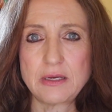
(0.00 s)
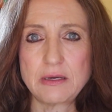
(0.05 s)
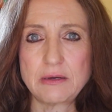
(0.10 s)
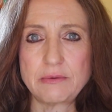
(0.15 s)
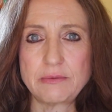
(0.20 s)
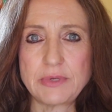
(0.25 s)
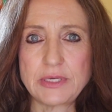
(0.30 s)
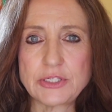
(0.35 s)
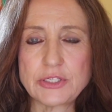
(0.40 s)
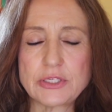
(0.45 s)

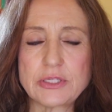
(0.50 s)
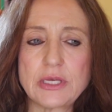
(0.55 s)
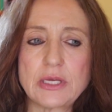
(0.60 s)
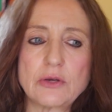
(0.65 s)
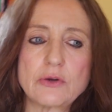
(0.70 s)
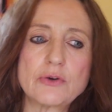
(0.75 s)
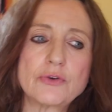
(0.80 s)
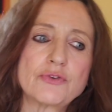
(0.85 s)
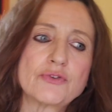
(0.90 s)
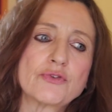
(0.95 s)
which
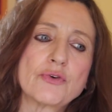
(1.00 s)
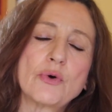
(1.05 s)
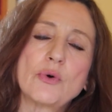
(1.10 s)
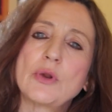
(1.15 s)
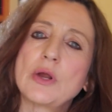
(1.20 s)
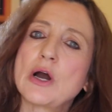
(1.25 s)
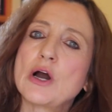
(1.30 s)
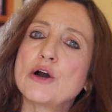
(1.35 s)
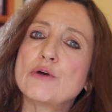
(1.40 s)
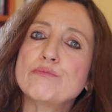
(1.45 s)
then
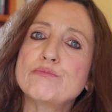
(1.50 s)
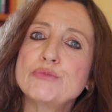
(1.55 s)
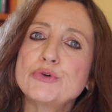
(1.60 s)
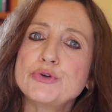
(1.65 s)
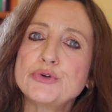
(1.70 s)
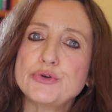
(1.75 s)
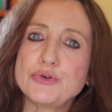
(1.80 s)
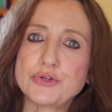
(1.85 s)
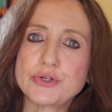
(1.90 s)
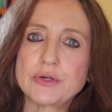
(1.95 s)
control our
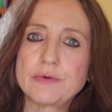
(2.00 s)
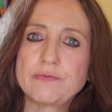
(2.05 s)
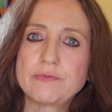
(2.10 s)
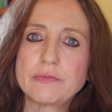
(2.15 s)
mood,